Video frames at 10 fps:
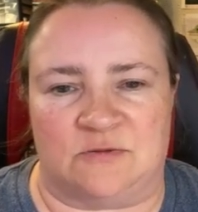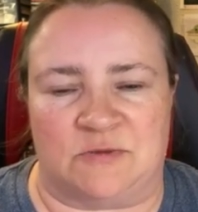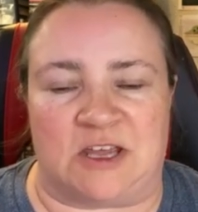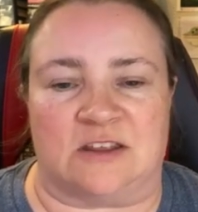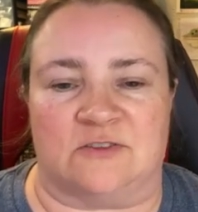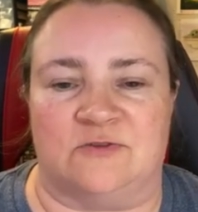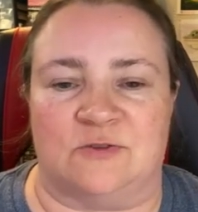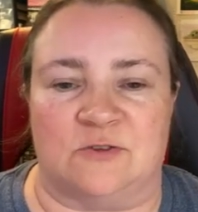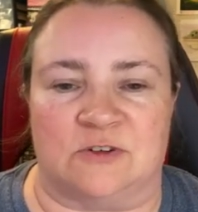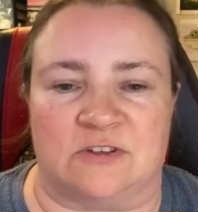May the
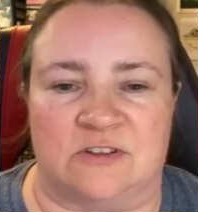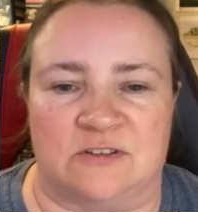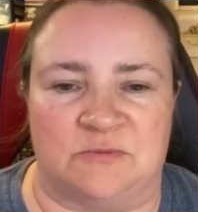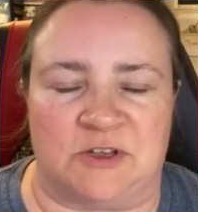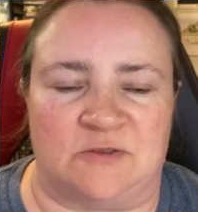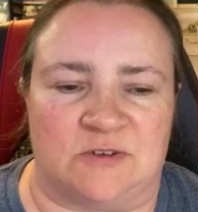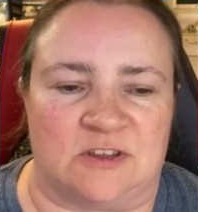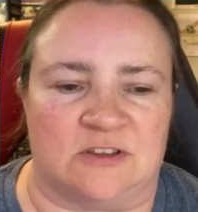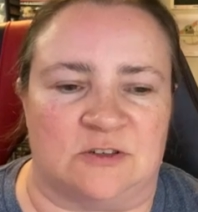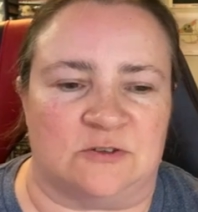4th be
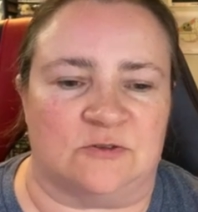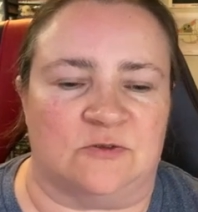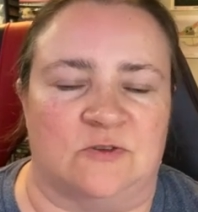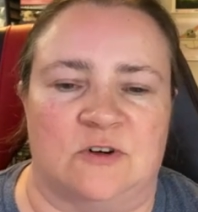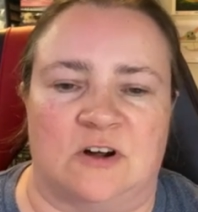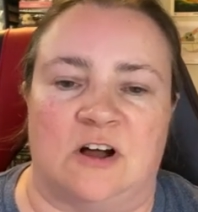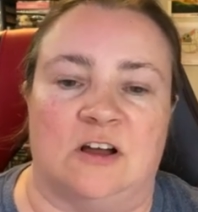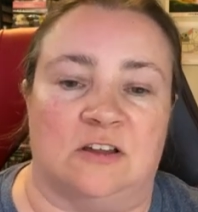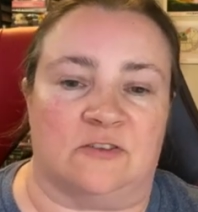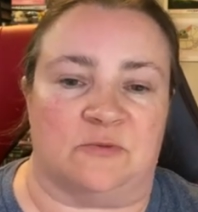with you for
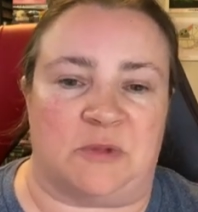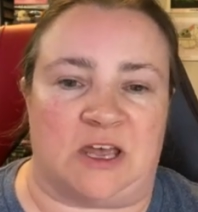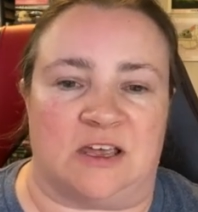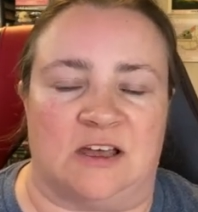all of May.